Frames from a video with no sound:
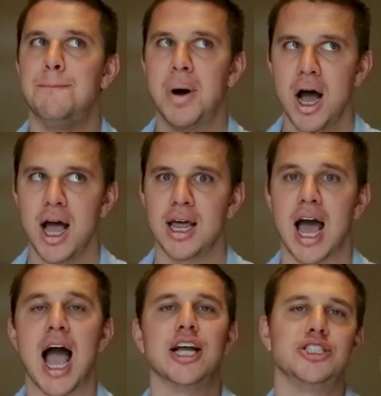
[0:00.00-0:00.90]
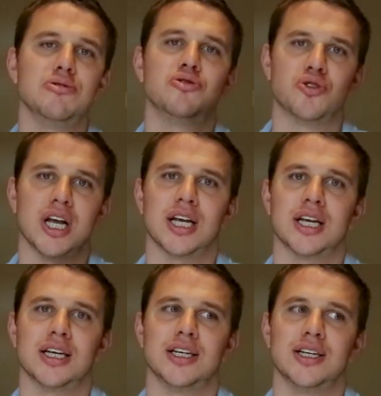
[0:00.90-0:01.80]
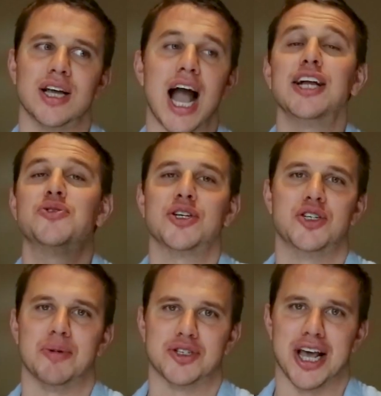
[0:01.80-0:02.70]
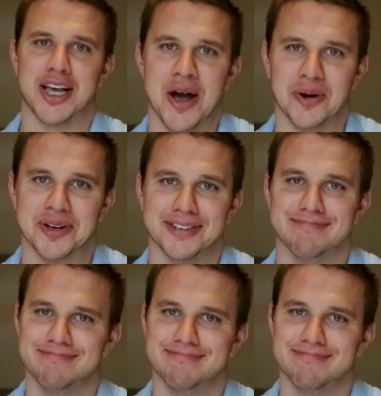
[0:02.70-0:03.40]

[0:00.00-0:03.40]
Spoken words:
But I drink too much Diet Coke.